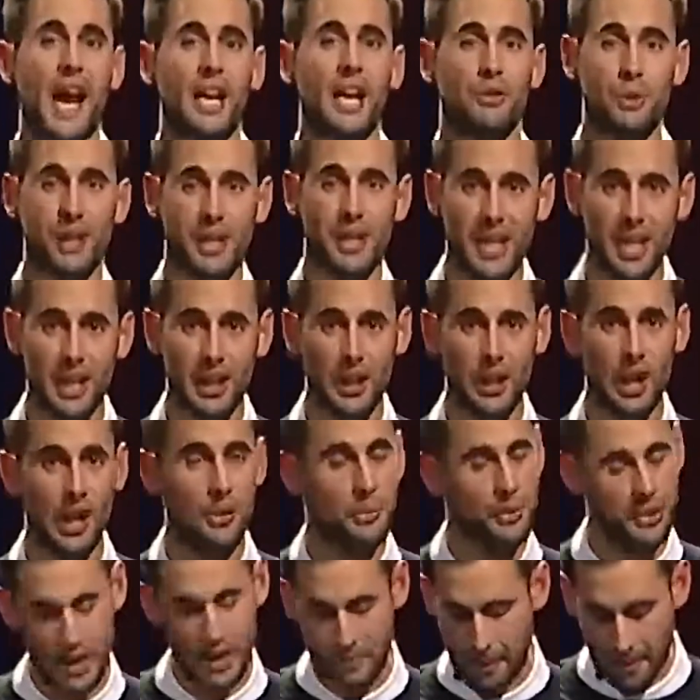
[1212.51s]
as we get
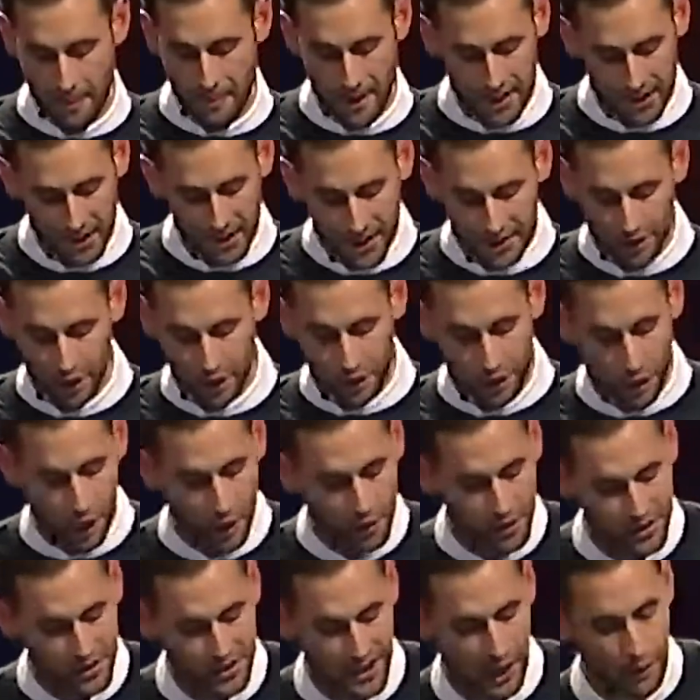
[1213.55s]
alone with Him, amen? So
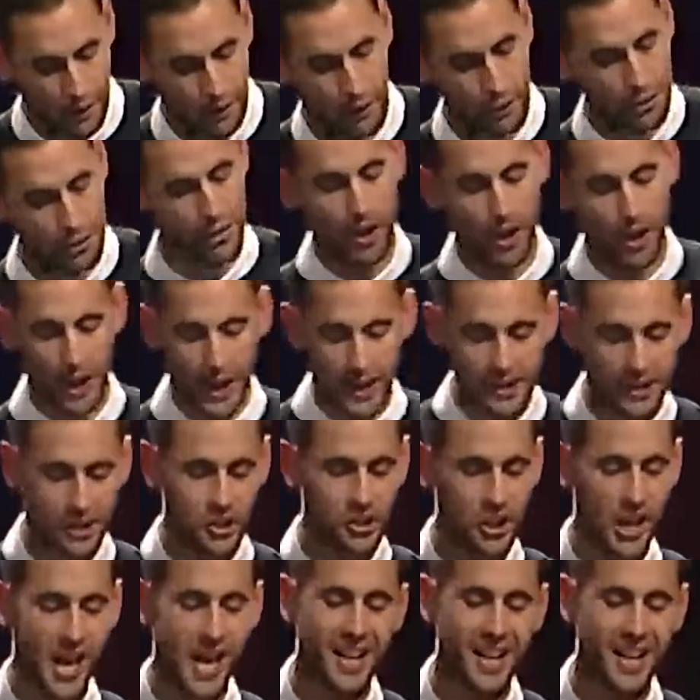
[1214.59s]
turn to someone who's in the